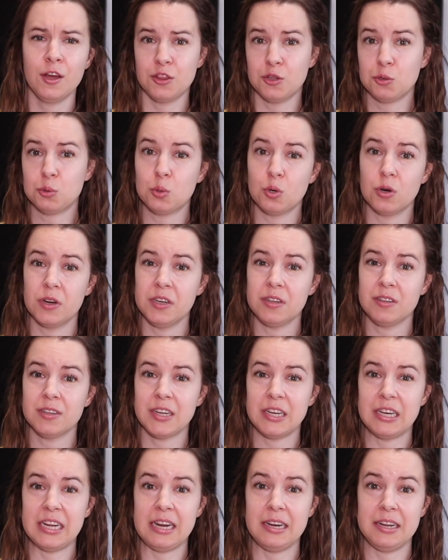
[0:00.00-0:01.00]
the Royal
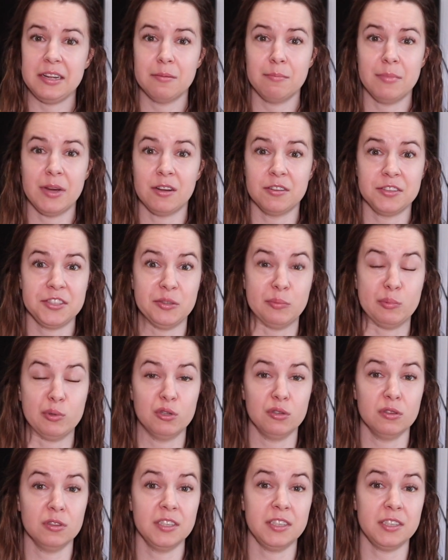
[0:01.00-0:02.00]
Canadian Mounted
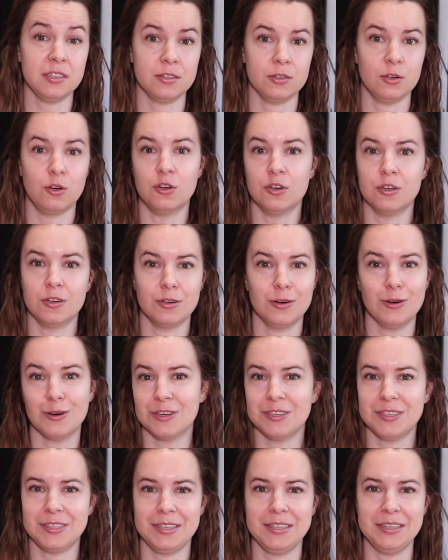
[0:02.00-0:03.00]
Police, or
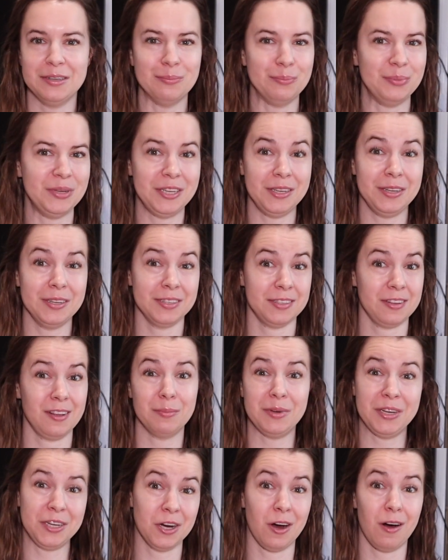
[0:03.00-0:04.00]
RCMP as I'll
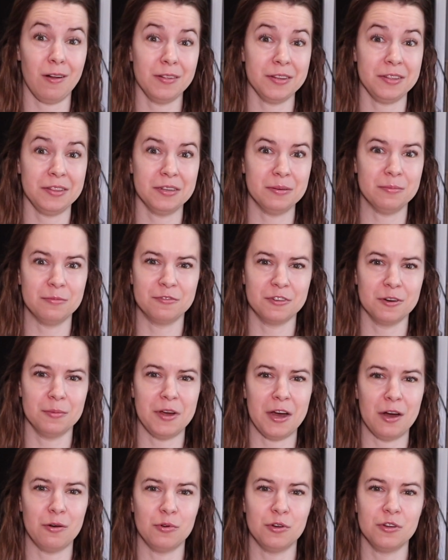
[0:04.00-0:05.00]
be calling them from
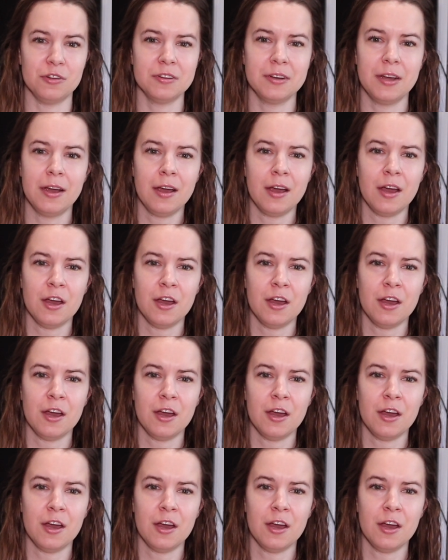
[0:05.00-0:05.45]
now on,